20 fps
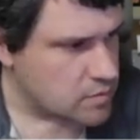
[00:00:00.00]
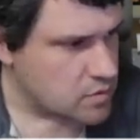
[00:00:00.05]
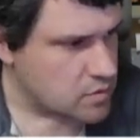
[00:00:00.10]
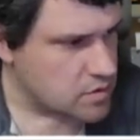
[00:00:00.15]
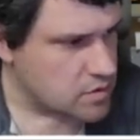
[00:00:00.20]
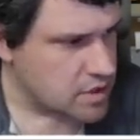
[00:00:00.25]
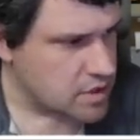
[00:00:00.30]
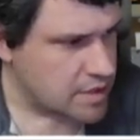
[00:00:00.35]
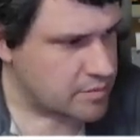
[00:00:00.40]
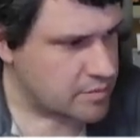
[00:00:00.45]

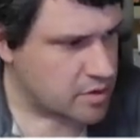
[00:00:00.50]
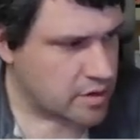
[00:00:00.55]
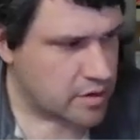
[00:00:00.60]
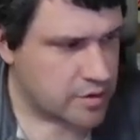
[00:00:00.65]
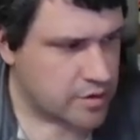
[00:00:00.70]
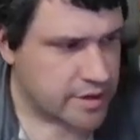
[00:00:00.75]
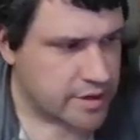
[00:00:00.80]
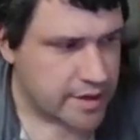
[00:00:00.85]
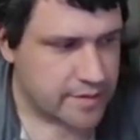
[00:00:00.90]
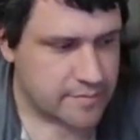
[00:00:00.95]
Roll the
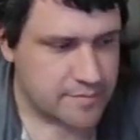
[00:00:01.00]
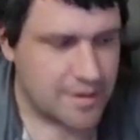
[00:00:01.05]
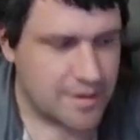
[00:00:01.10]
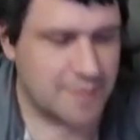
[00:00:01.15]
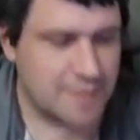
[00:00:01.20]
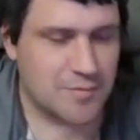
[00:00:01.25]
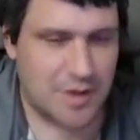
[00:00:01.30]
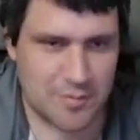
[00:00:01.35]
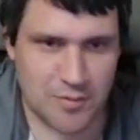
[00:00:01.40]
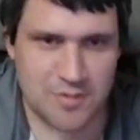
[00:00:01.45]
librarian. Okay,
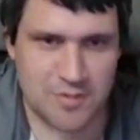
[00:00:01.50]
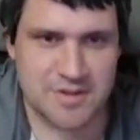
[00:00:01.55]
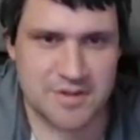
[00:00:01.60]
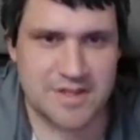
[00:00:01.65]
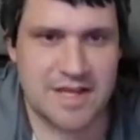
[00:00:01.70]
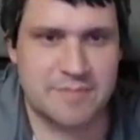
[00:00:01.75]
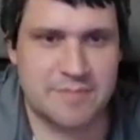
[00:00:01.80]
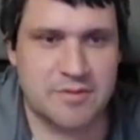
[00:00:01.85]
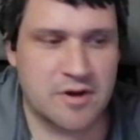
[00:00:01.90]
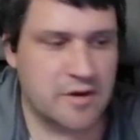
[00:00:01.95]
so I rolled the
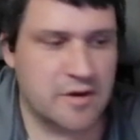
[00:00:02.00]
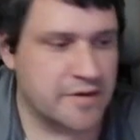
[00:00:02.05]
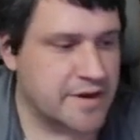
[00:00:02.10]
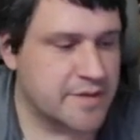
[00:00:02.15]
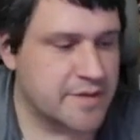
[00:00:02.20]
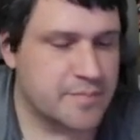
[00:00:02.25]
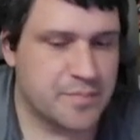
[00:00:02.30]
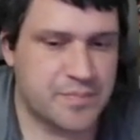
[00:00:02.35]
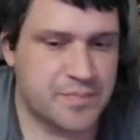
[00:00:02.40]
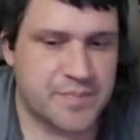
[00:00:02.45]

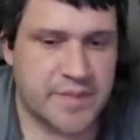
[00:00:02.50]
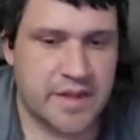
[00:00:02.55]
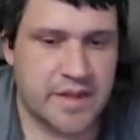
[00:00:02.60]
librarian.